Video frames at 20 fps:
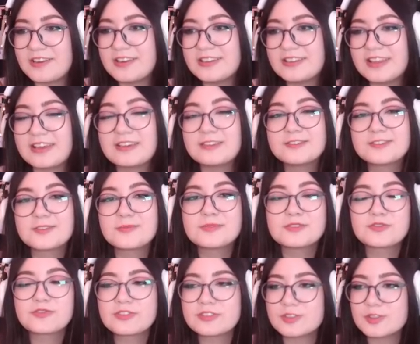Mary, thank you
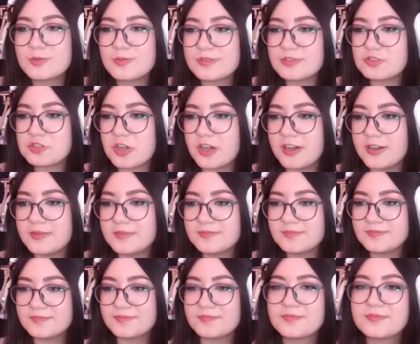so much for the super chat.
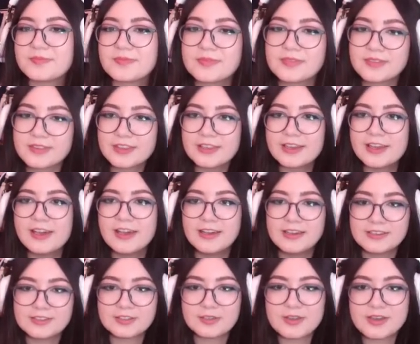
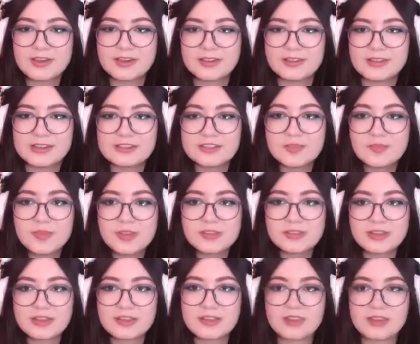So yeah, like
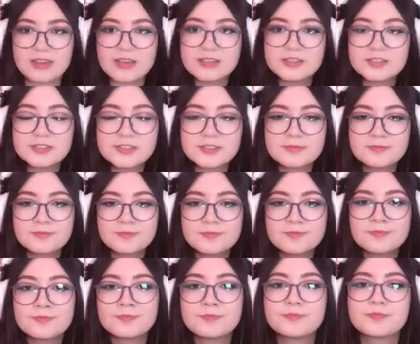something like this.
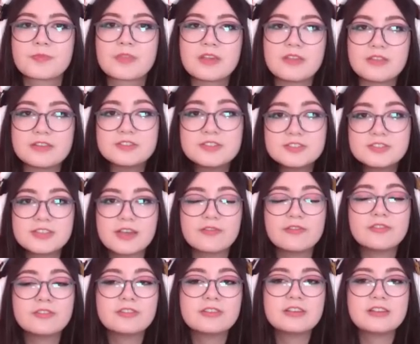This is
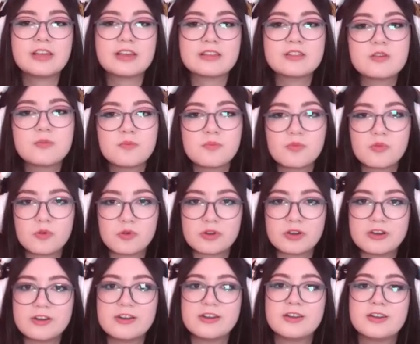definitely like the
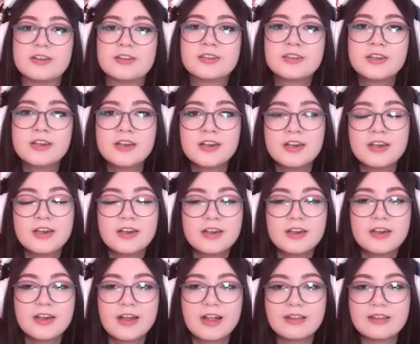more
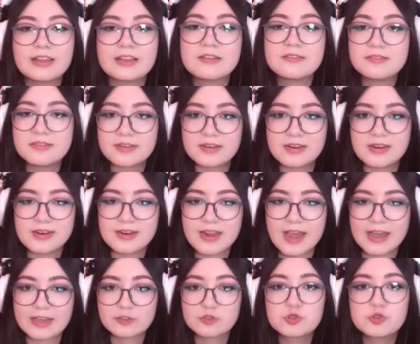like
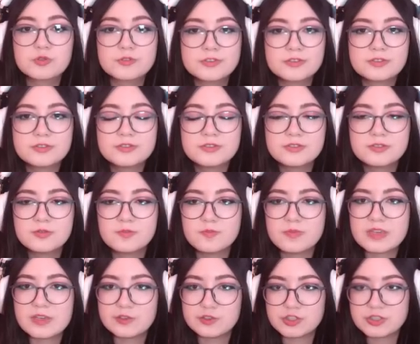
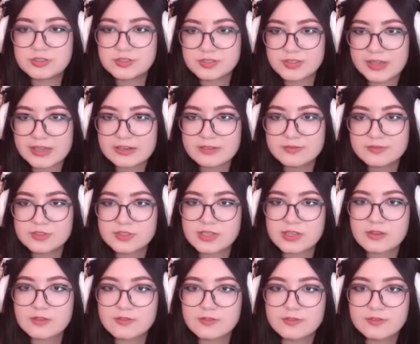natural beachy side of
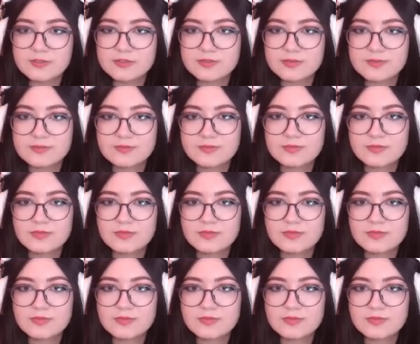stuff.